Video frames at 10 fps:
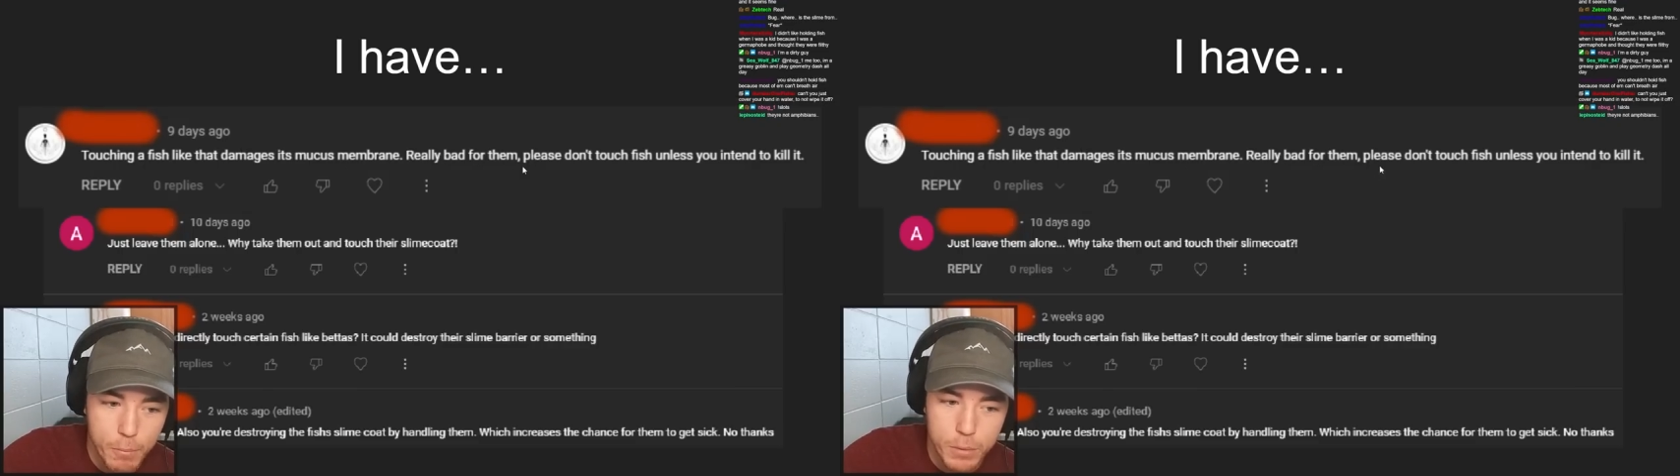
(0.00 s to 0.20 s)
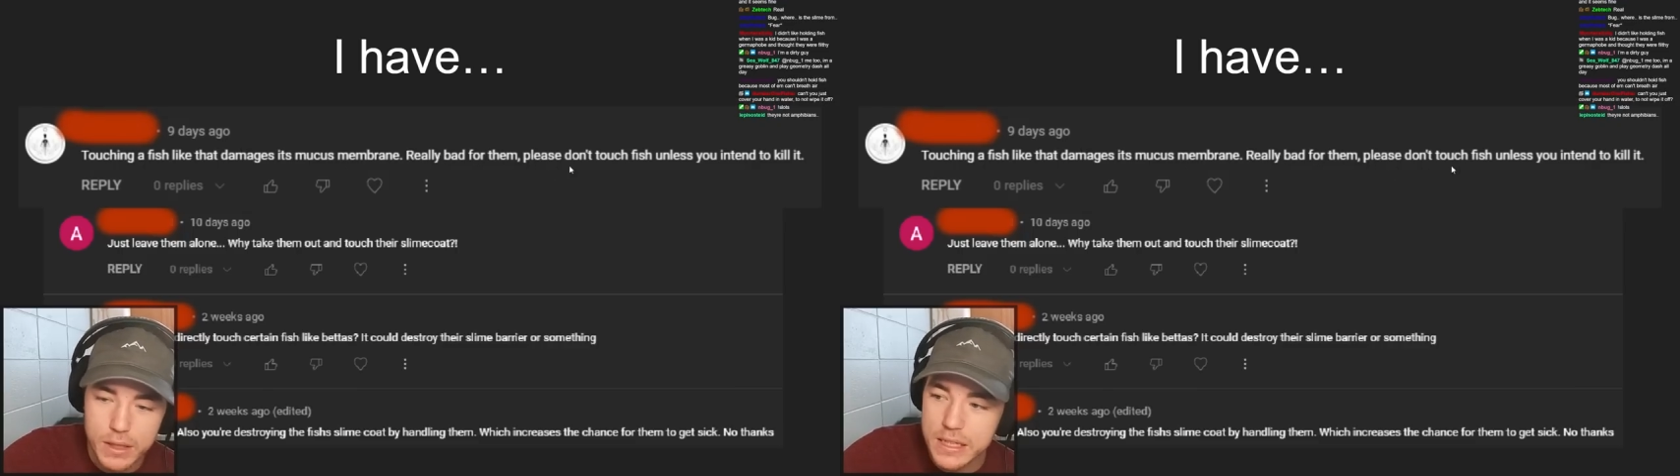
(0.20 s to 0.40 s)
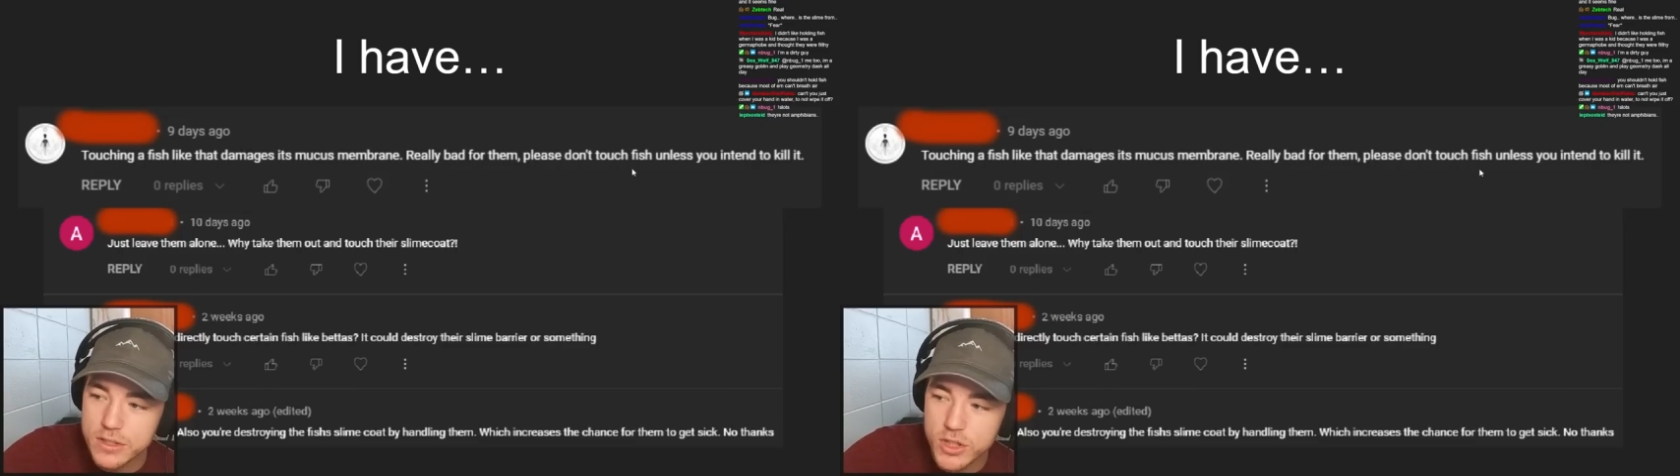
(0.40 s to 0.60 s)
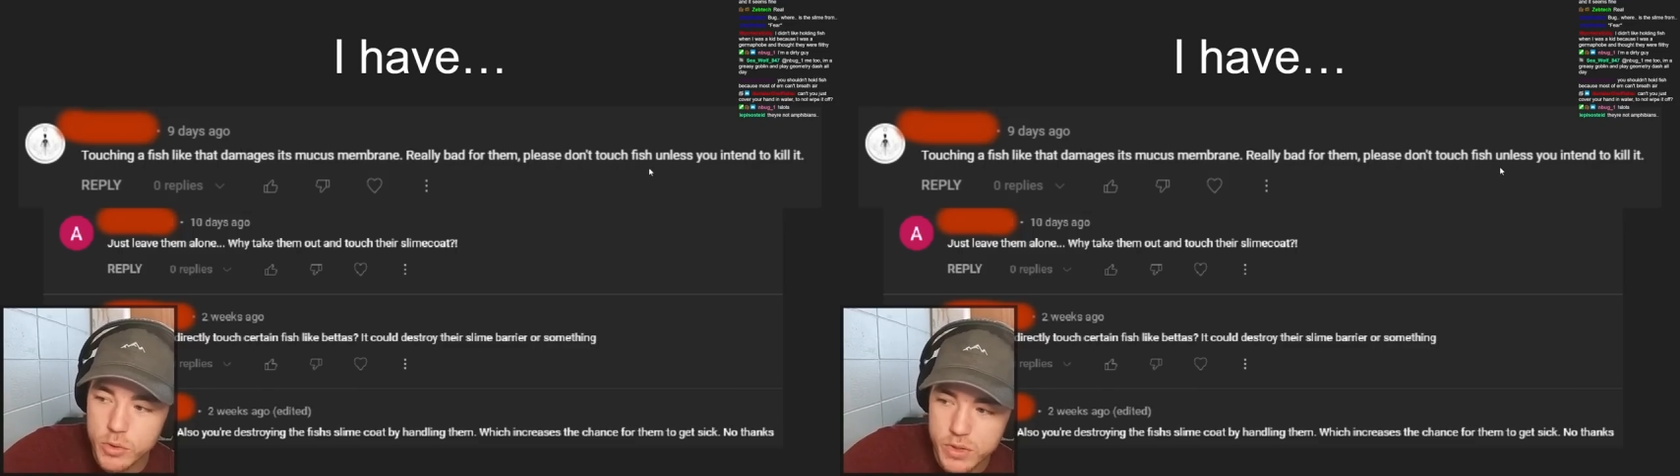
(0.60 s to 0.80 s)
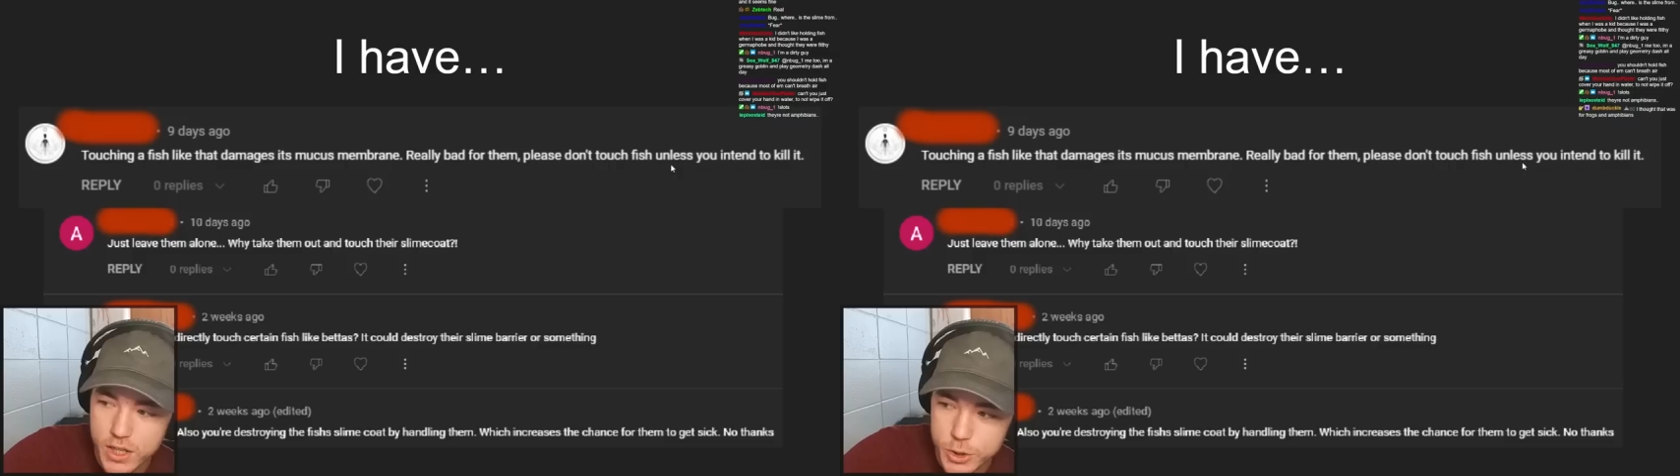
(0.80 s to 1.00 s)
Please
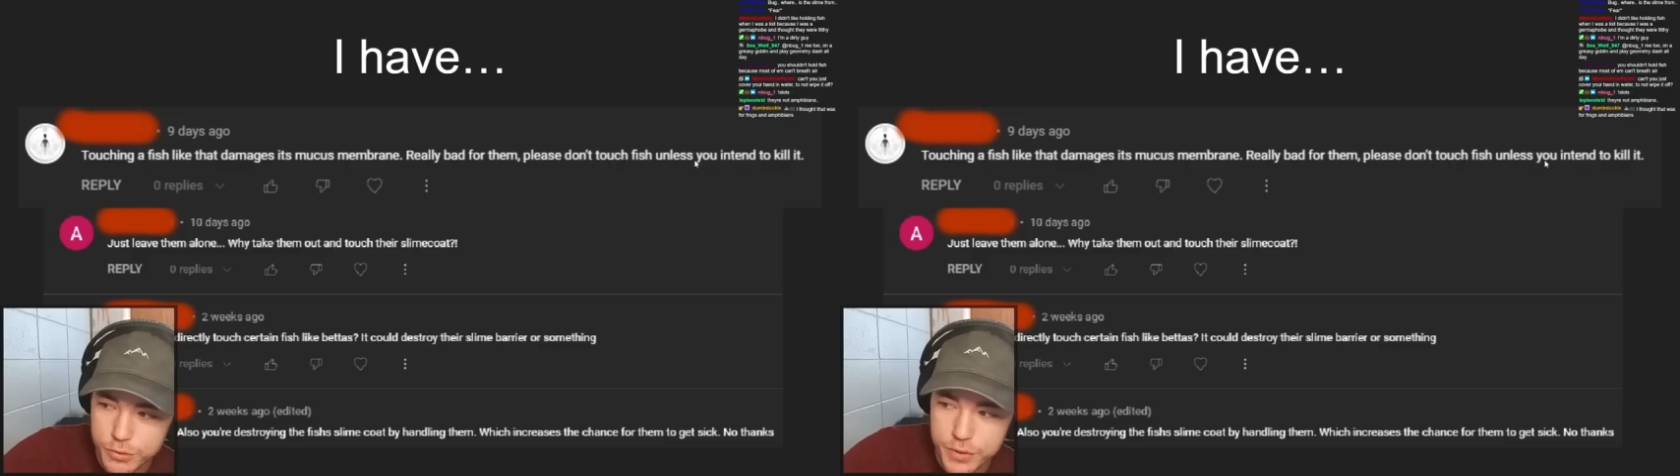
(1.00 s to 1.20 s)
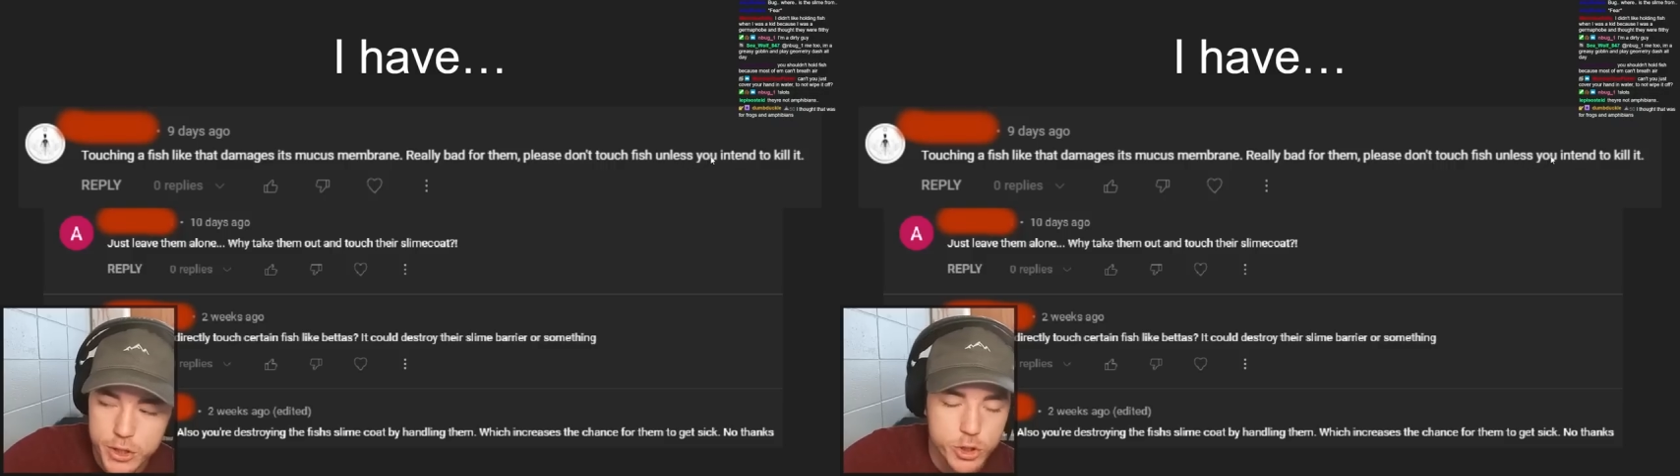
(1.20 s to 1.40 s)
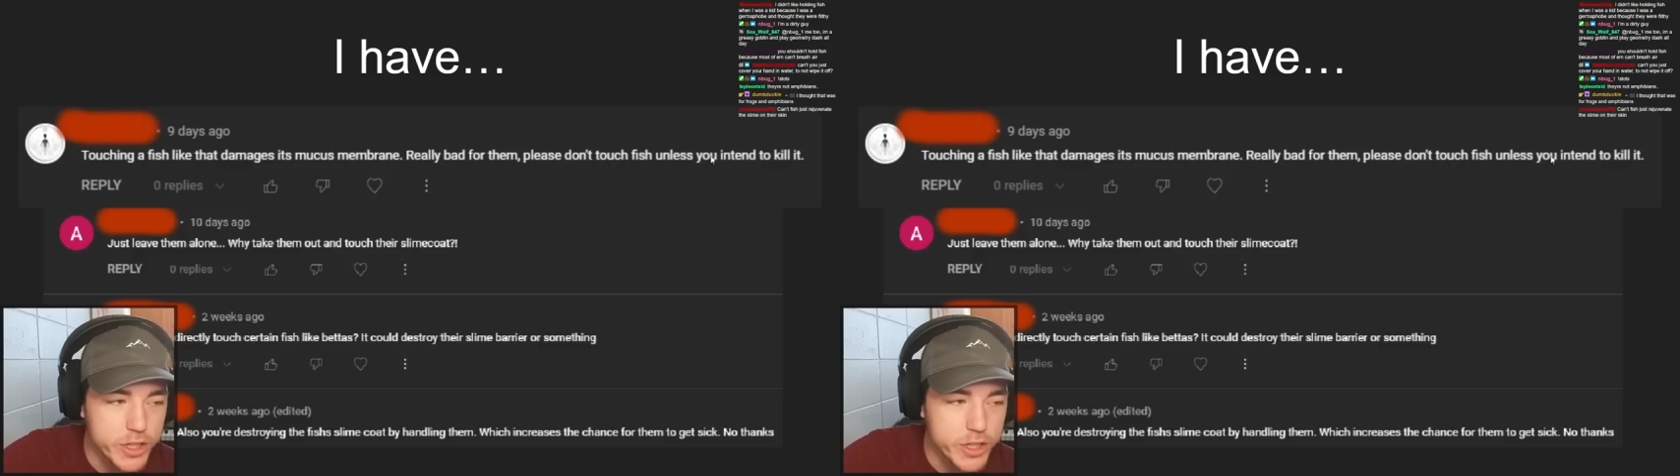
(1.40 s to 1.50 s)
don't touch fish